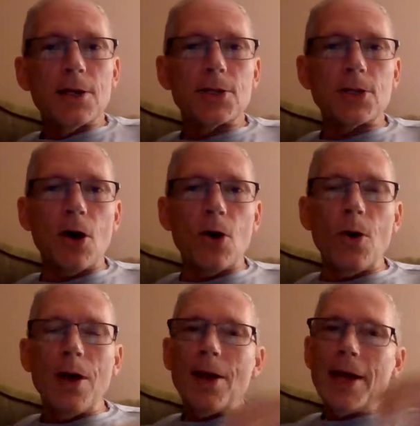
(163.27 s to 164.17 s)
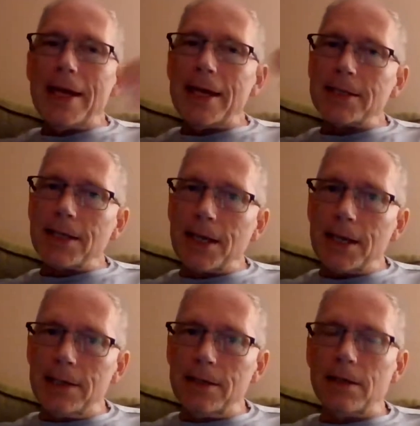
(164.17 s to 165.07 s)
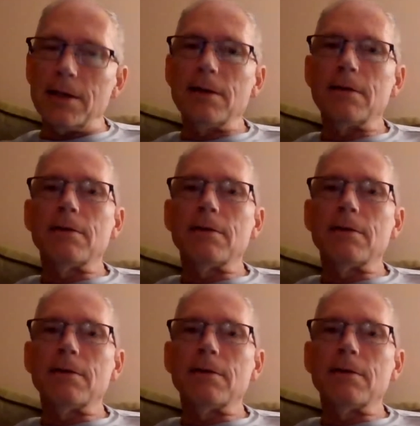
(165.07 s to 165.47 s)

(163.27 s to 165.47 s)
So he has hidden